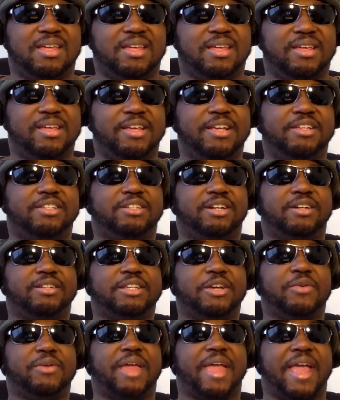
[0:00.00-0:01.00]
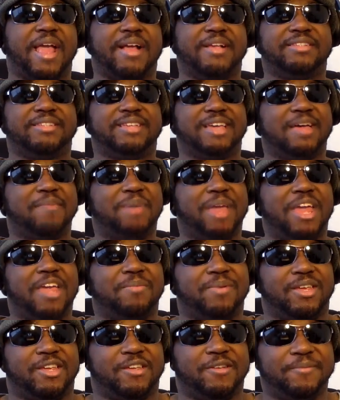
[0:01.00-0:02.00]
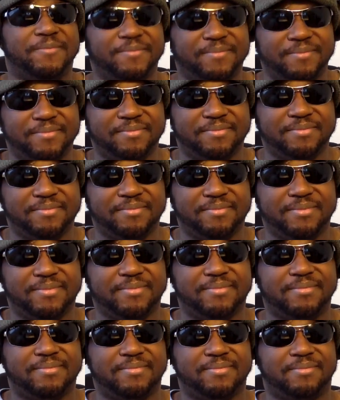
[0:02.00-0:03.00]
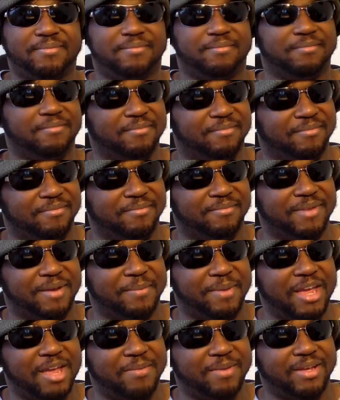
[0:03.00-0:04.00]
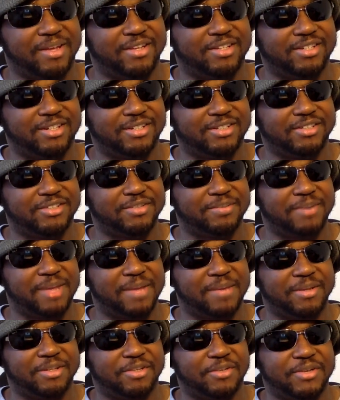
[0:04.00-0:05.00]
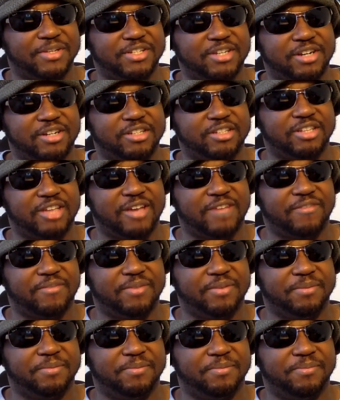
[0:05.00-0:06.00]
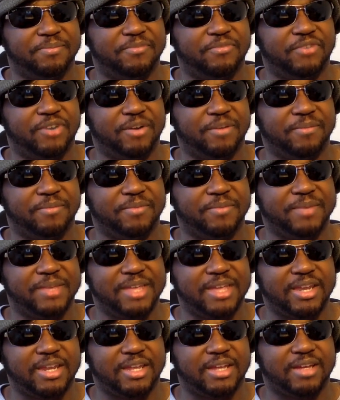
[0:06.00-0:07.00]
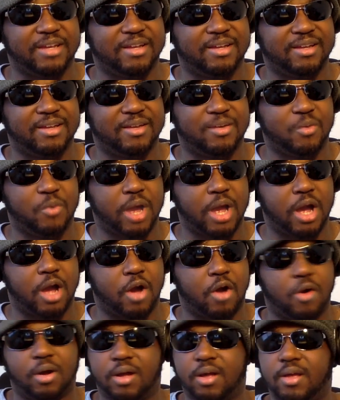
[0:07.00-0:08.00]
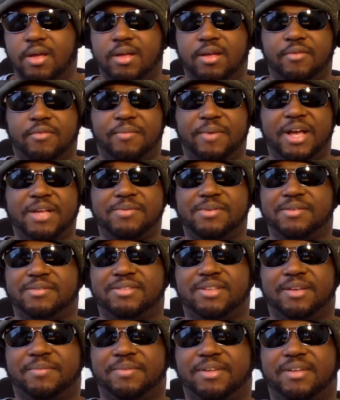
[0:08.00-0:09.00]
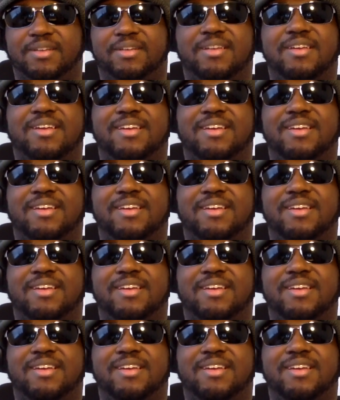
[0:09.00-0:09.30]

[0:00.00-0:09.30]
He starts out as a baby. A baby. He starts out as a baby. So he starts his life from the beginning. Wow. Reminds me of something.